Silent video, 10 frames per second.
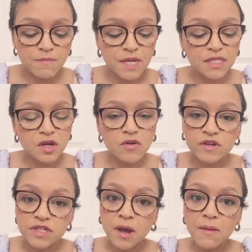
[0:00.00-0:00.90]
it's over
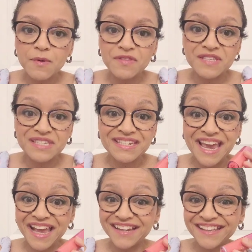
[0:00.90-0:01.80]
top of the
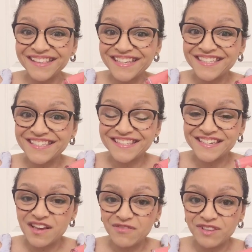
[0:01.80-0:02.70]
stain that this
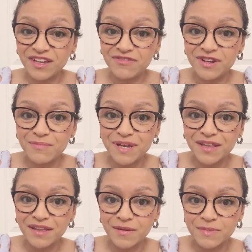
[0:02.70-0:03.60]
stuff left on my
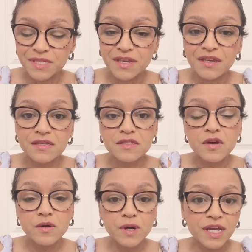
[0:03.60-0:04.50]
lips.
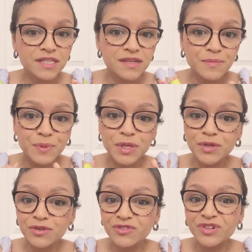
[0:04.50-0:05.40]
So it's a
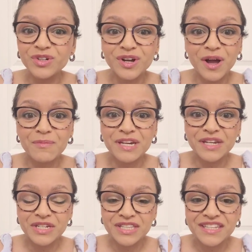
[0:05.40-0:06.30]
beautiful
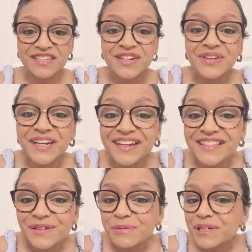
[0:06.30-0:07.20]
combination of the two, and
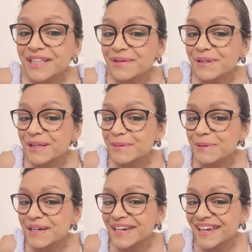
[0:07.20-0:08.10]
it's really, really
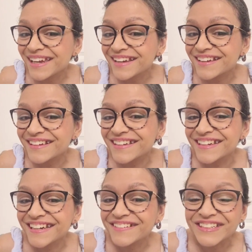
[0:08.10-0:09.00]
pretty.
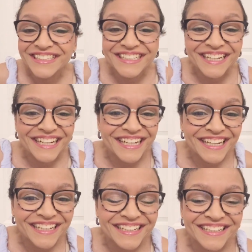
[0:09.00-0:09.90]
I really like
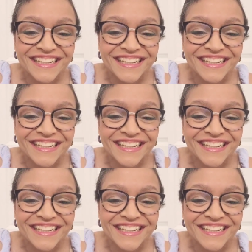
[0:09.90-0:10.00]
it.